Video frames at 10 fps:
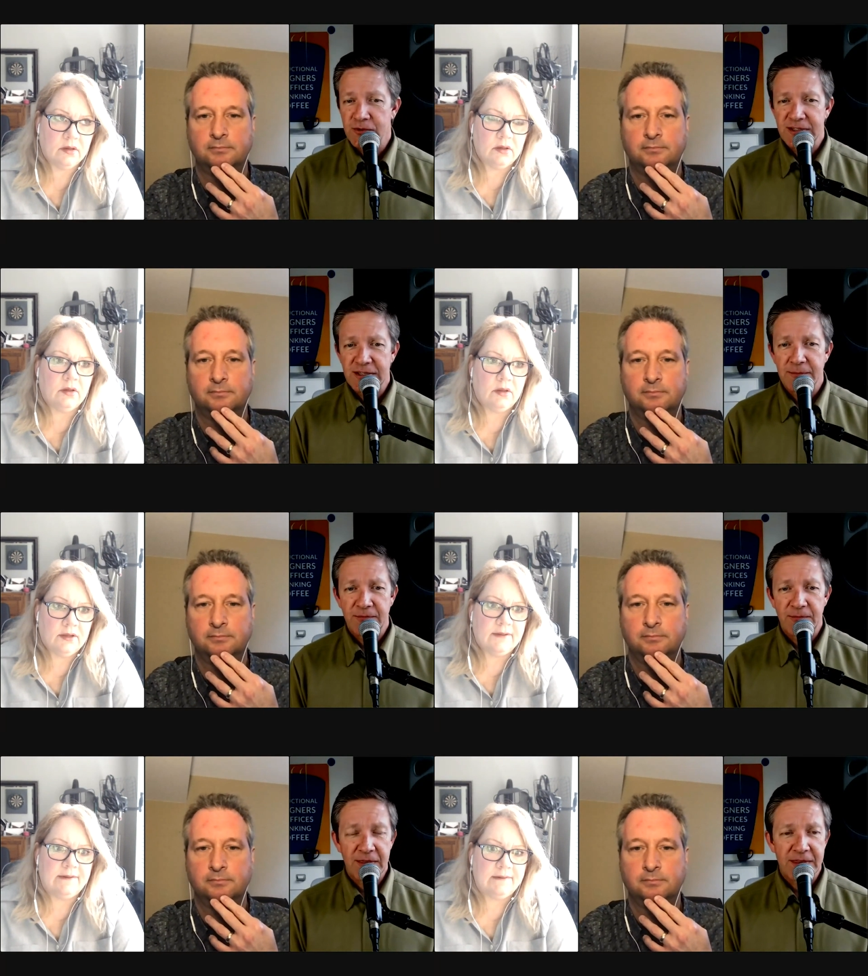Speaker 1: some
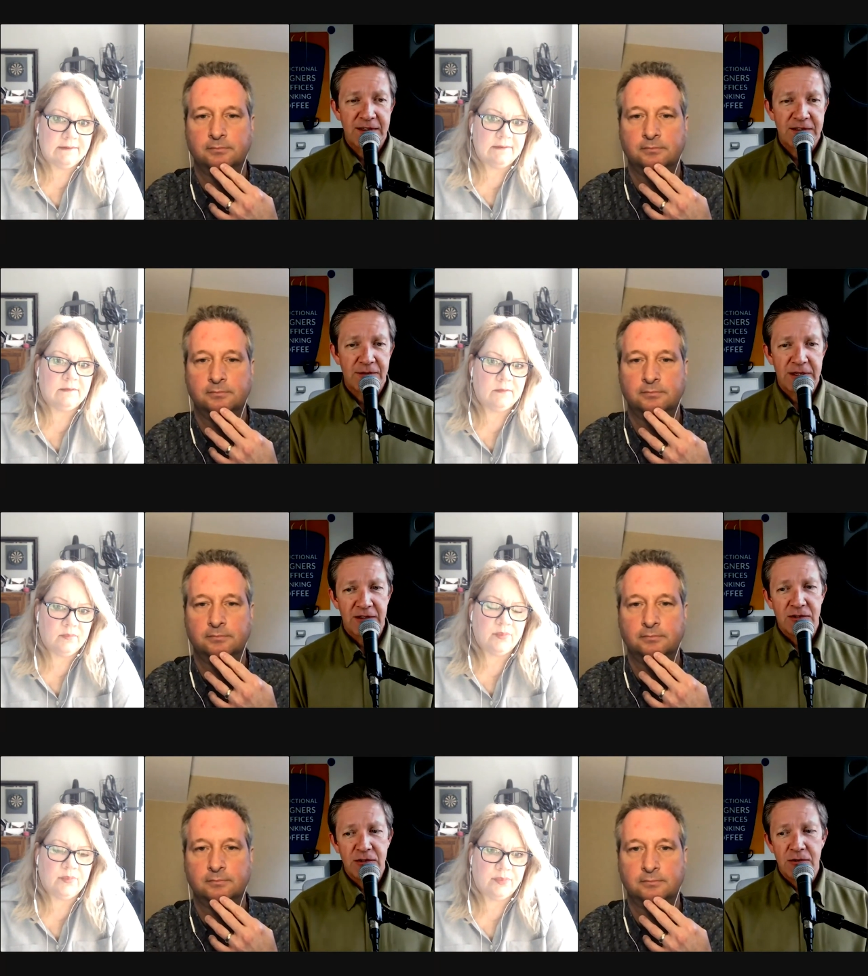fun things that we can
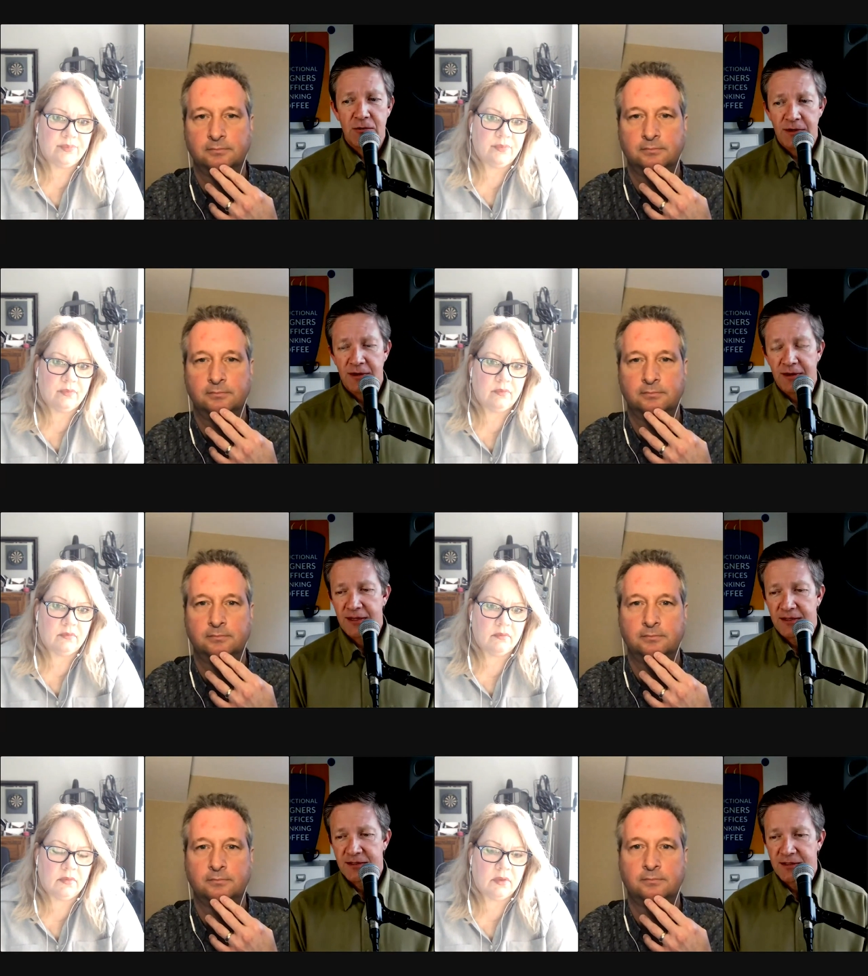do and
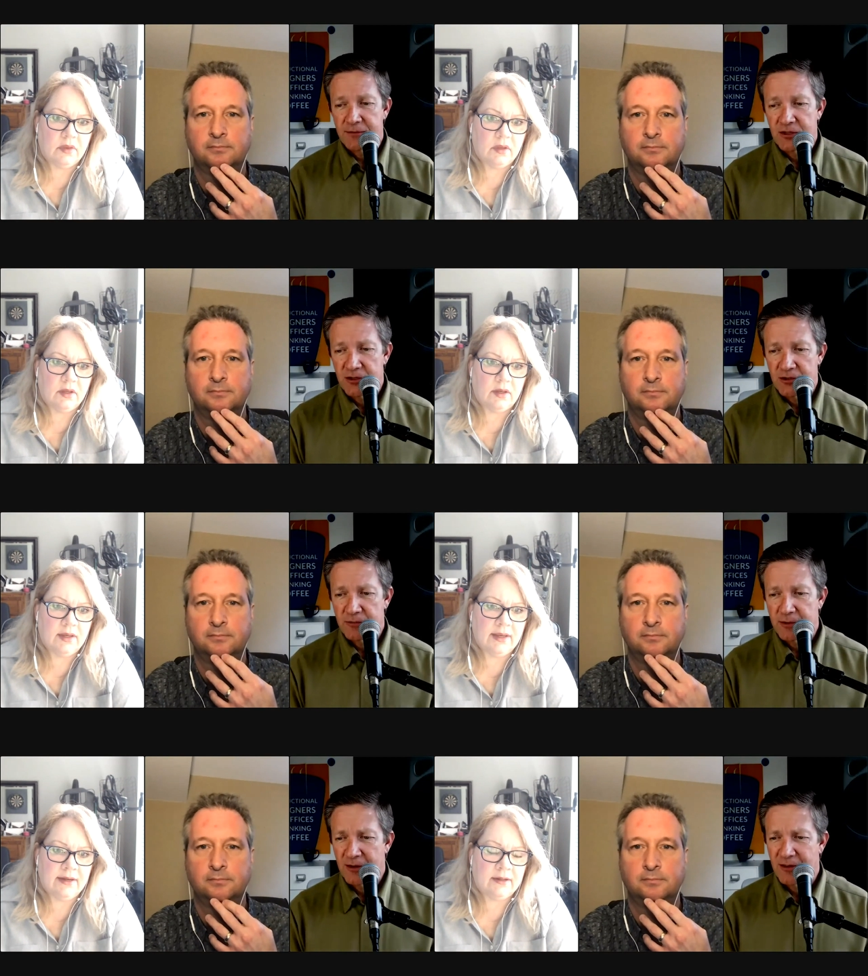things that we should do,
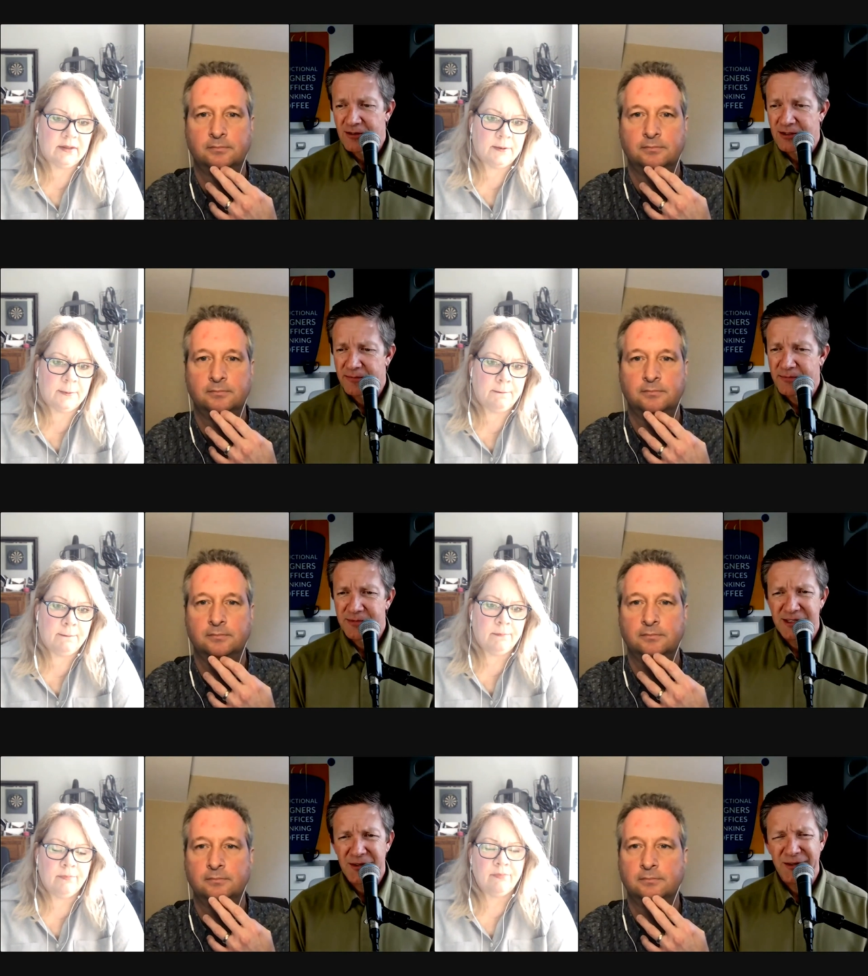but
Speaker 2: are yeah. there
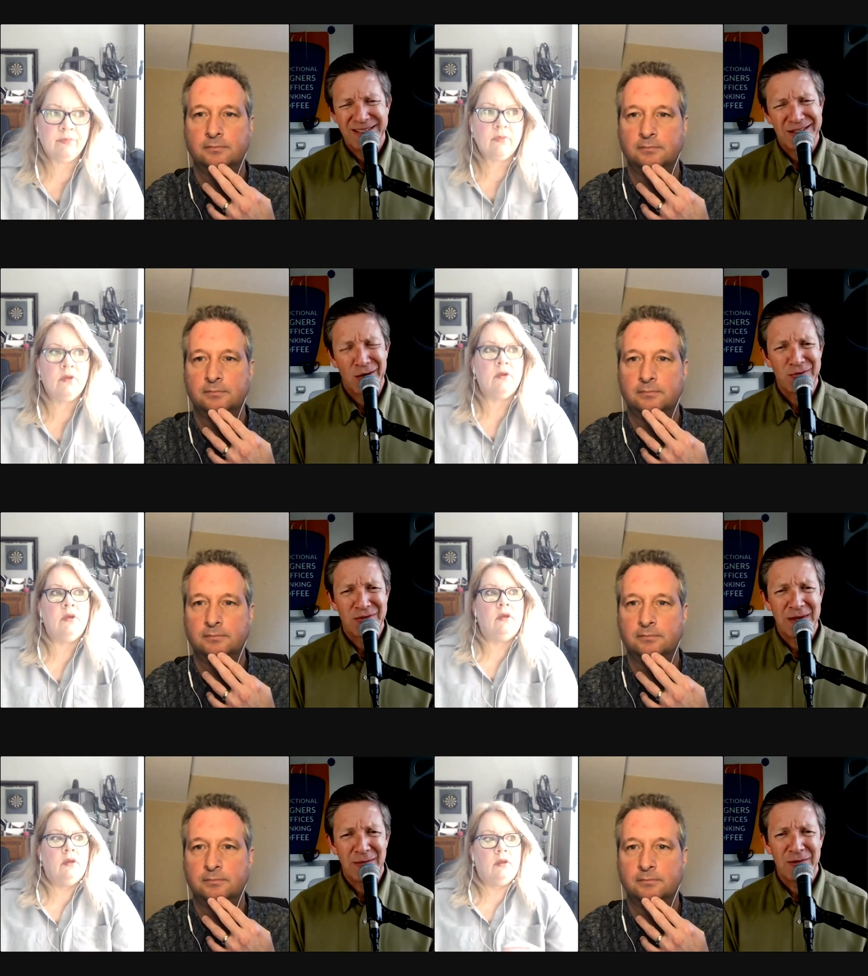
Speaker 1: serious don'ts
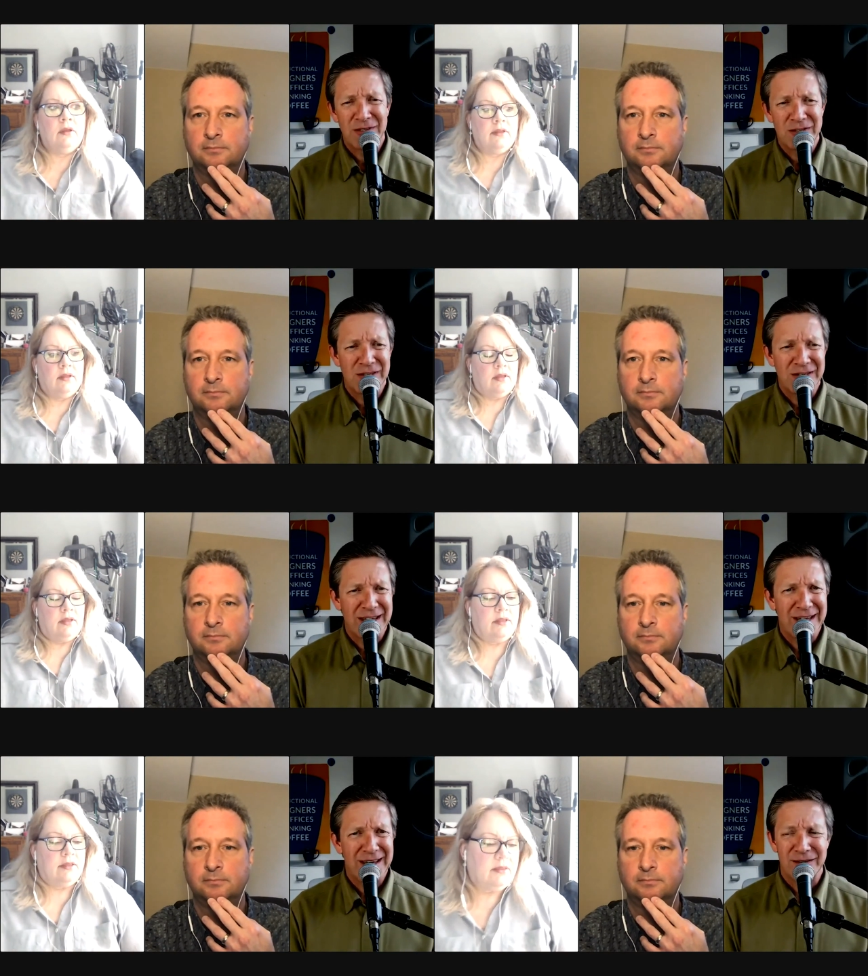maybe we should look
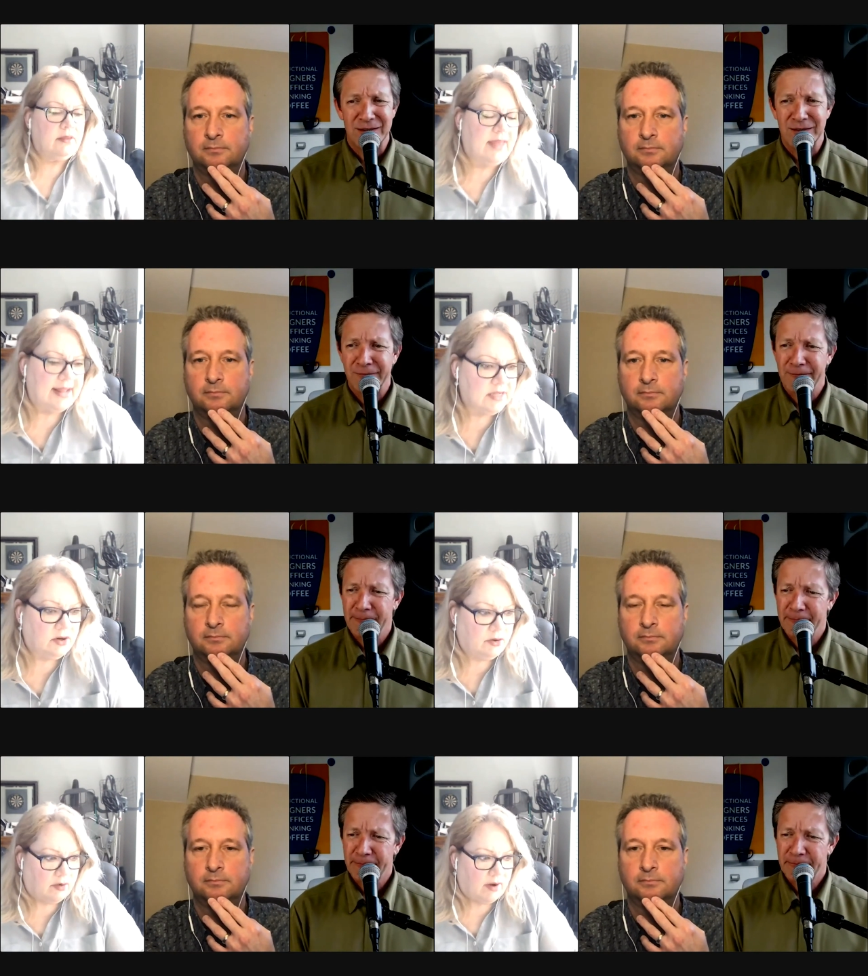at? Or that's a
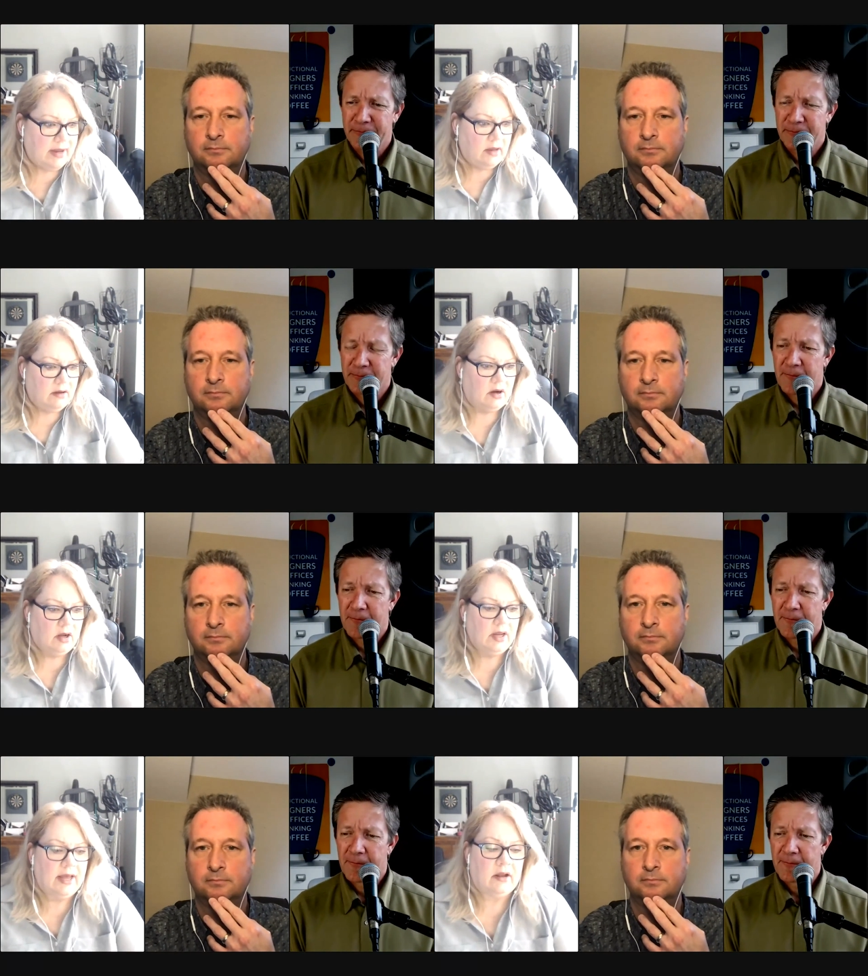
Speaker 2: great
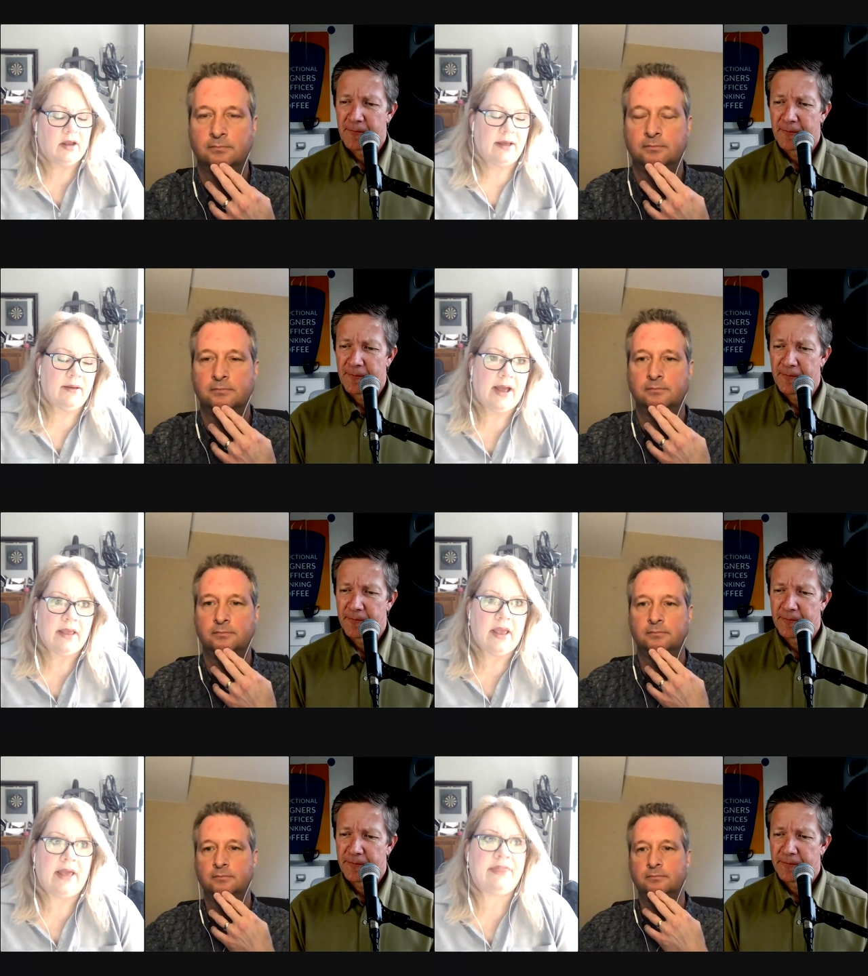call out. I,
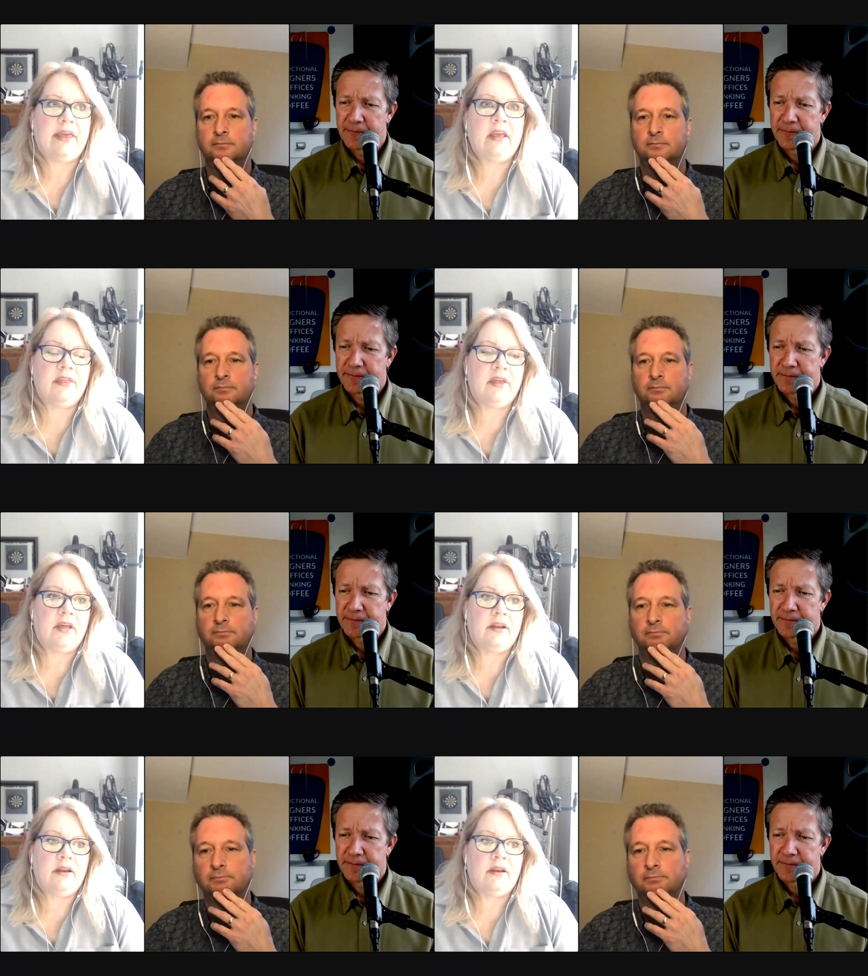I I think that,